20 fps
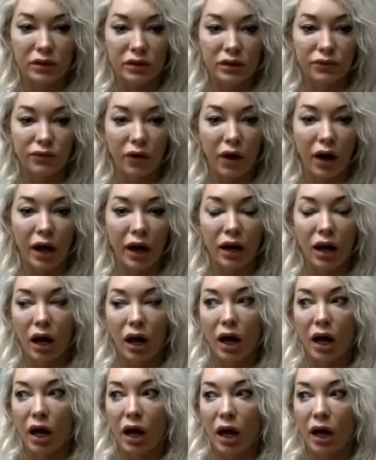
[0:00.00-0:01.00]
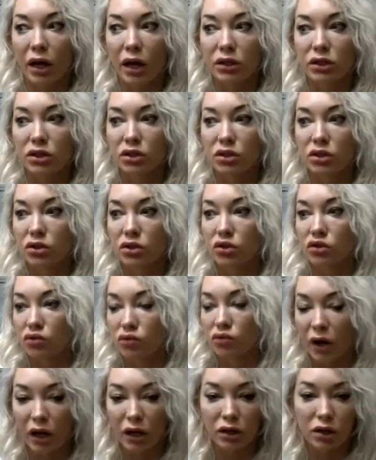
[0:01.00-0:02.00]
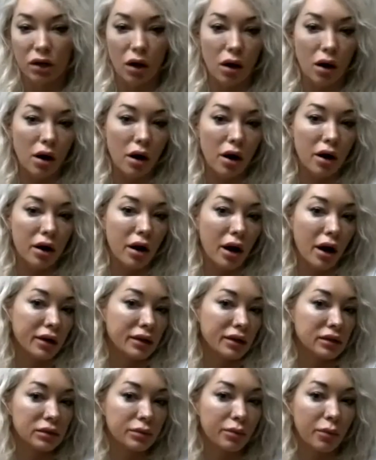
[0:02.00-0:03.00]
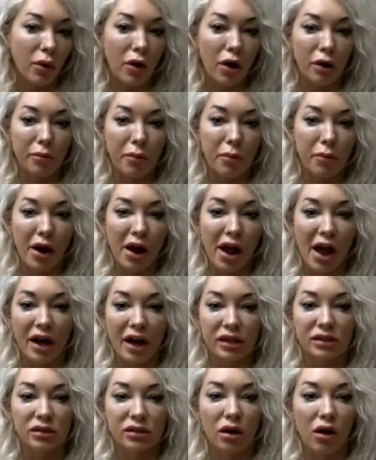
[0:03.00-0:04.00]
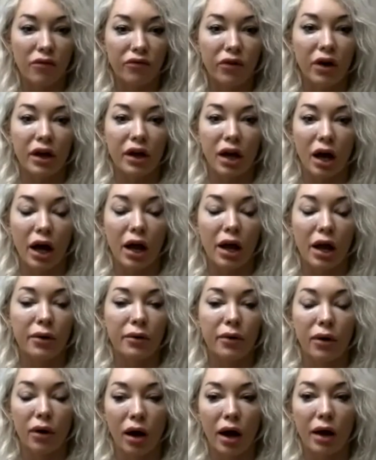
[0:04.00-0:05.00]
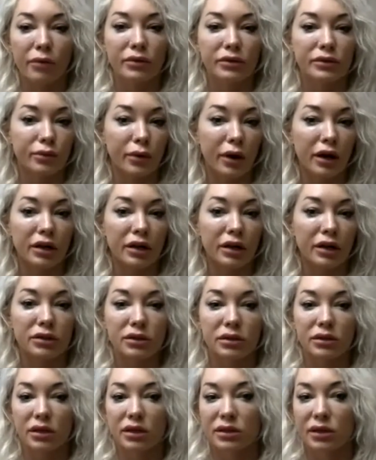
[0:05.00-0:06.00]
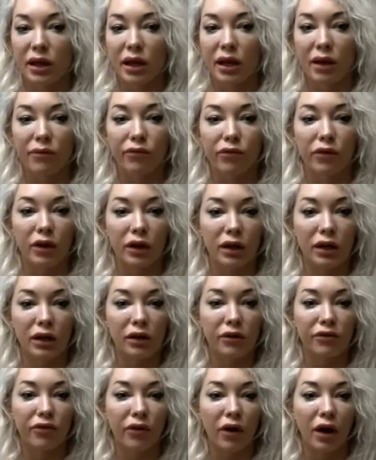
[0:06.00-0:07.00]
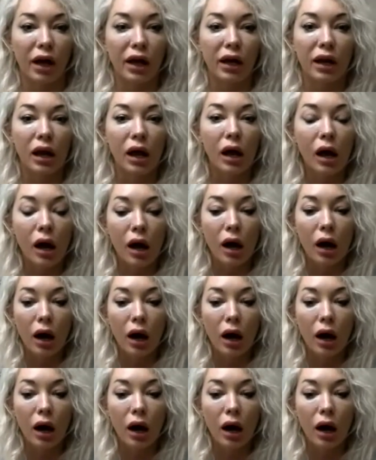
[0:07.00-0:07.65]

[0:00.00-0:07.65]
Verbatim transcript: fight. I, I trained hard. I sparred my ass off. Like I, I was ready just as I am for any fight. Mm.